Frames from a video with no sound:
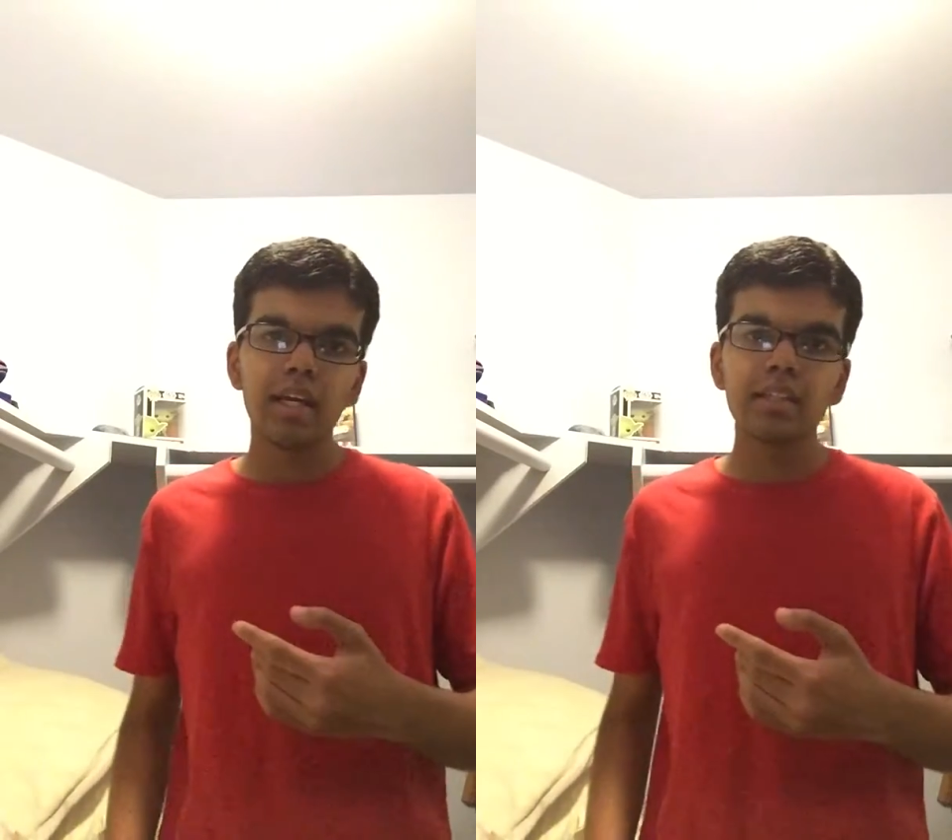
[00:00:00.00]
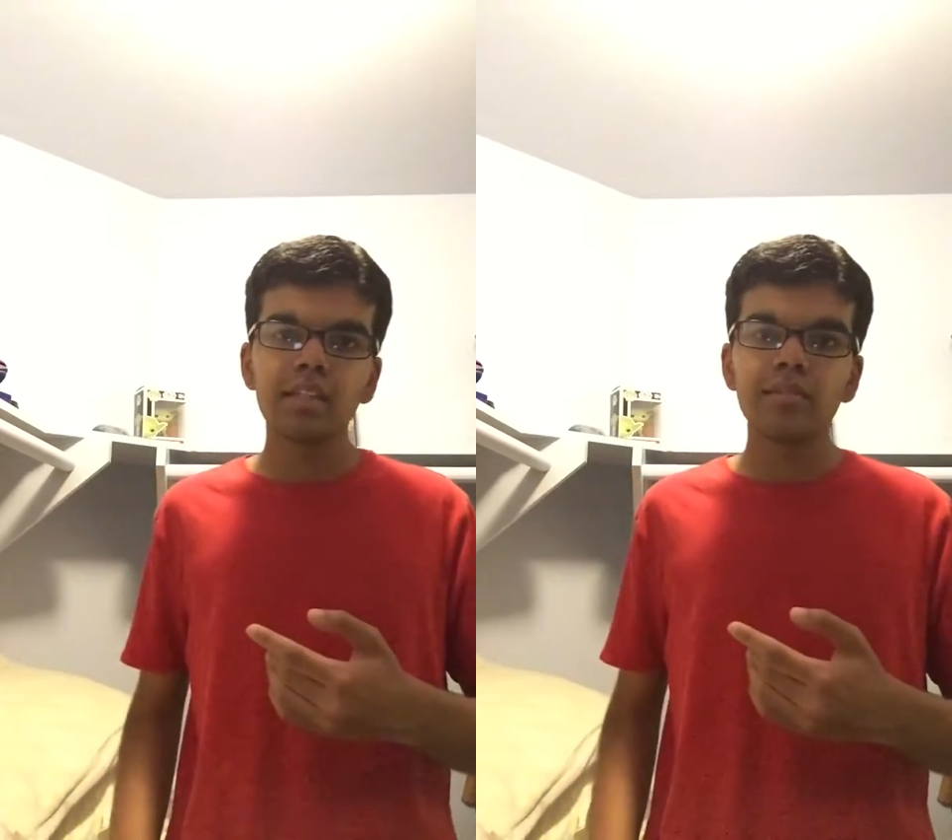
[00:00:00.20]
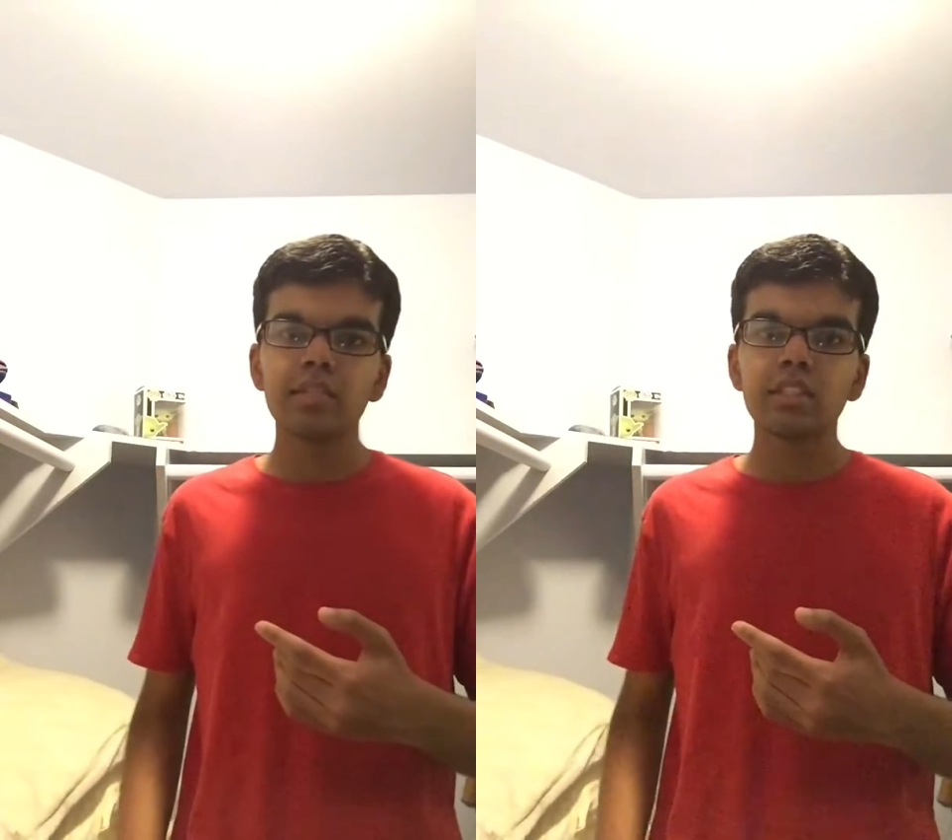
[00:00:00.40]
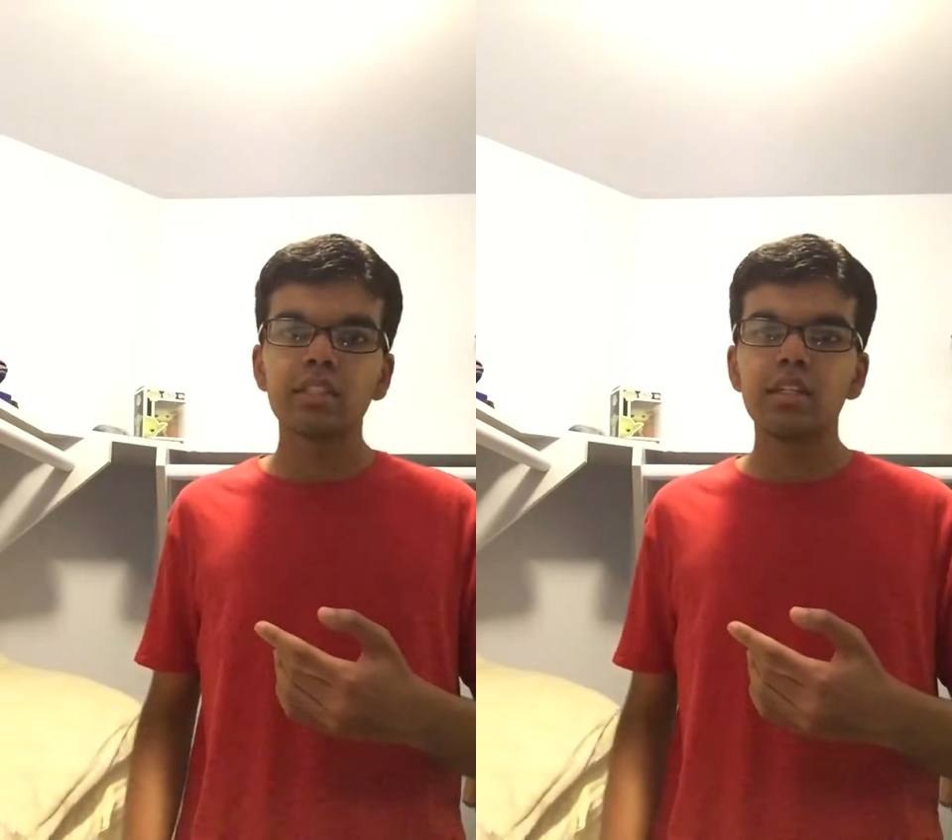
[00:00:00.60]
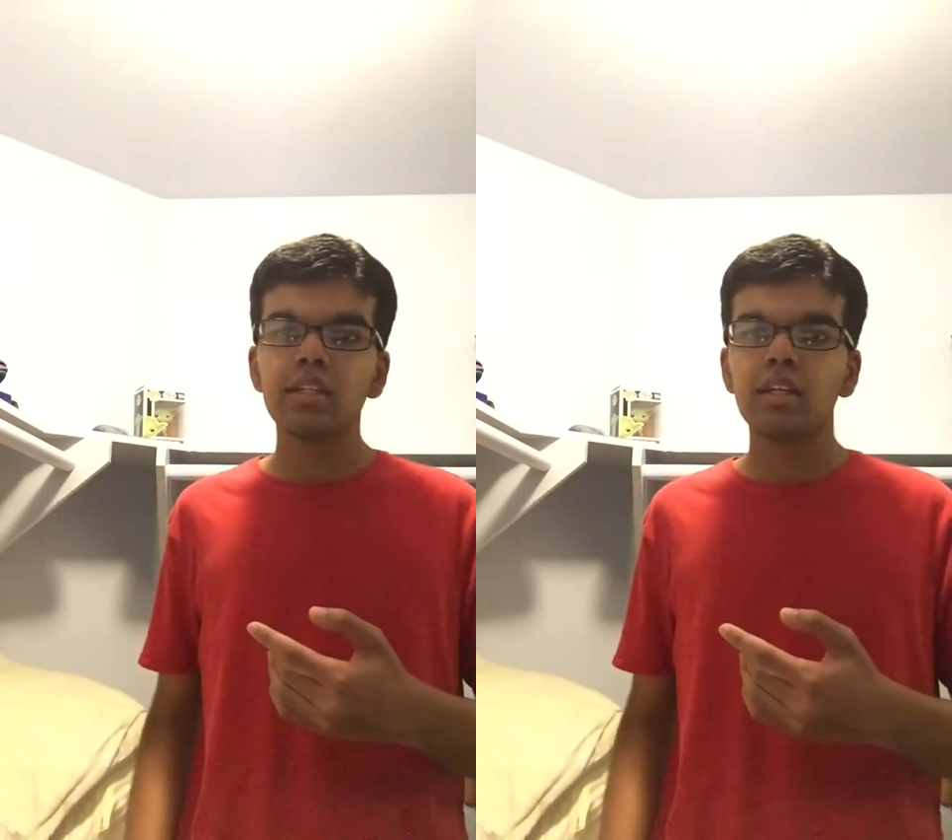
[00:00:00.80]
I think I'm just
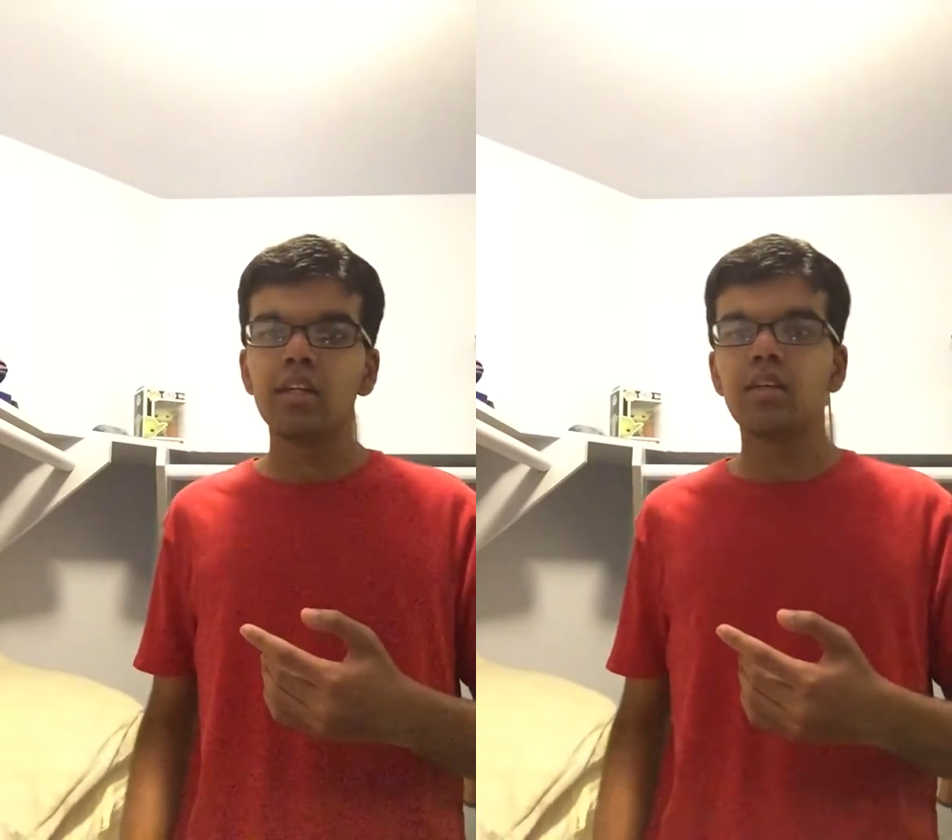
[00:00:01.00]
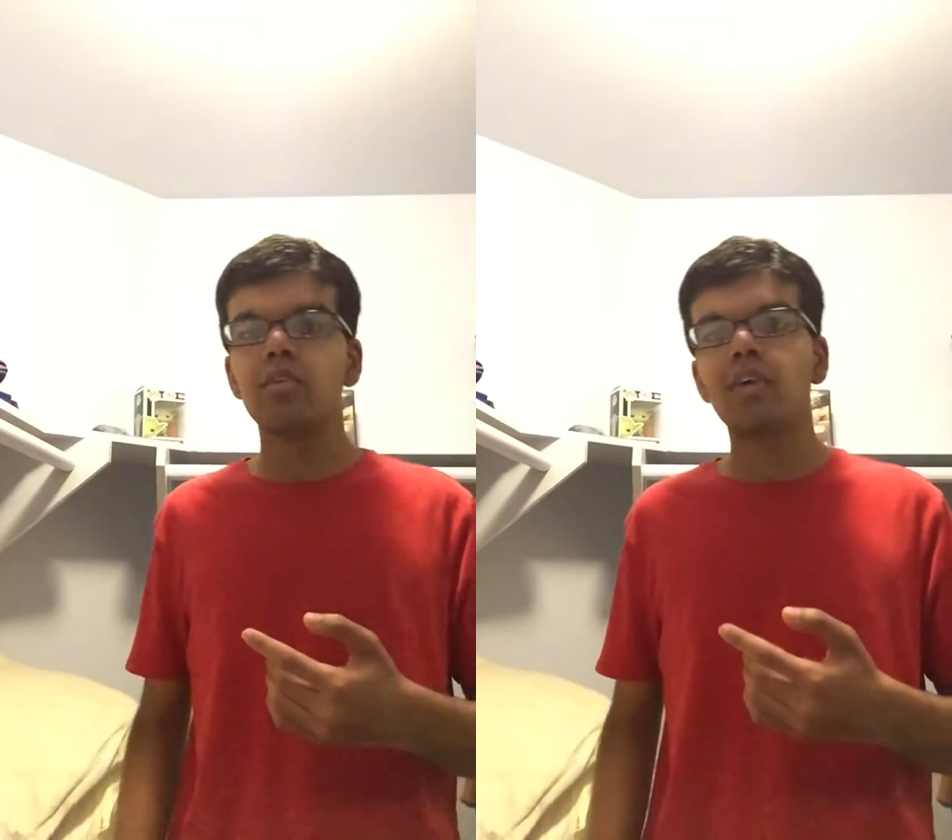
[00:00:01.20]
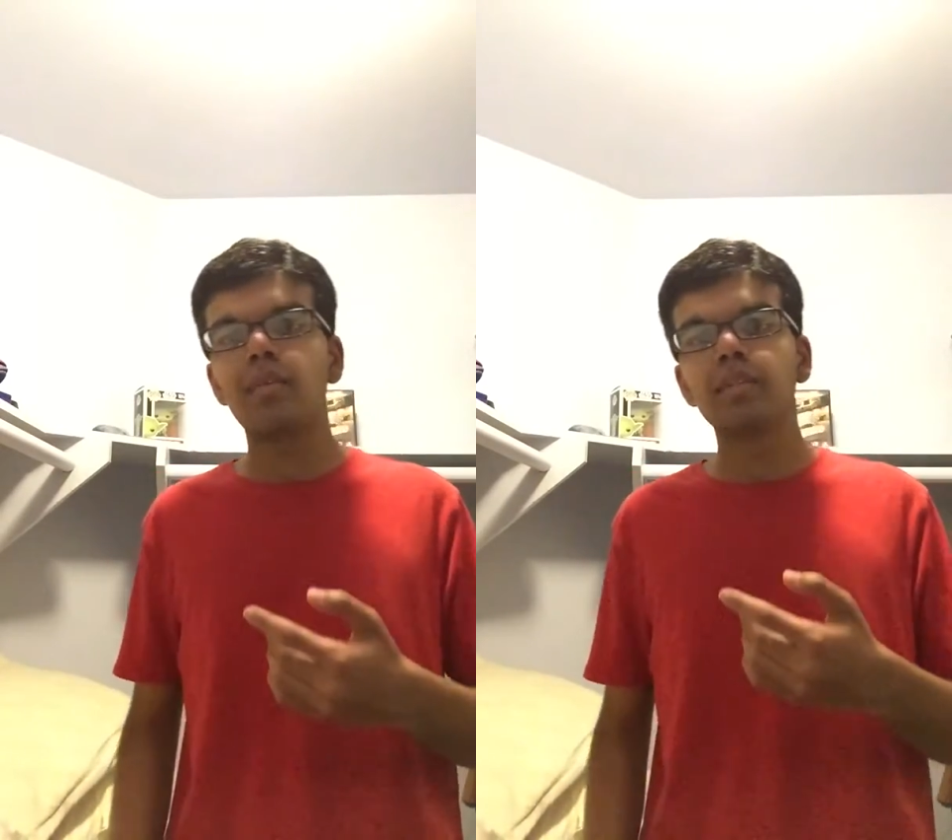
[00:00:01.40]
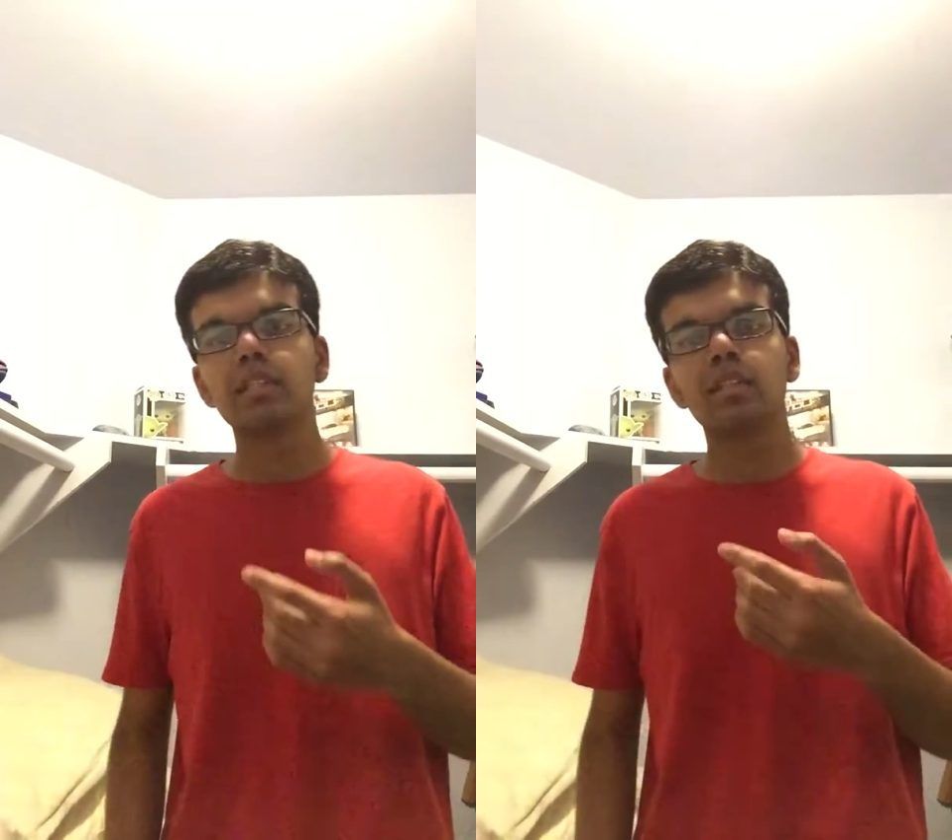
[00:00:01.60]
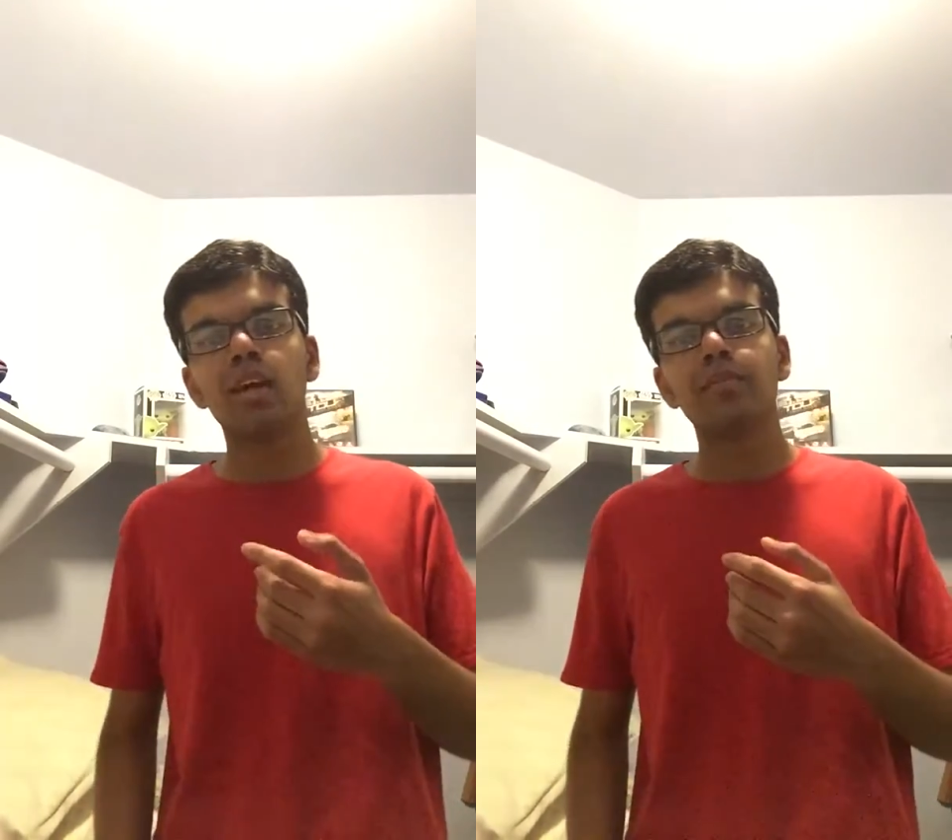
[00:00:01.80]
gonna wrap
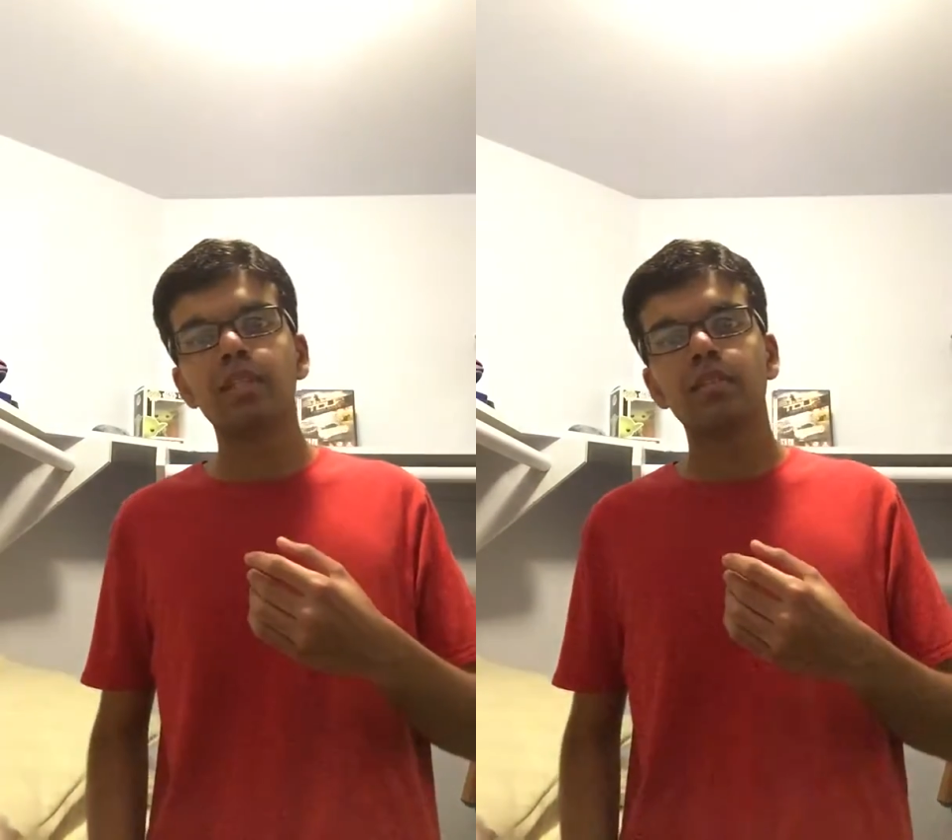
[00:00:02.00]
this up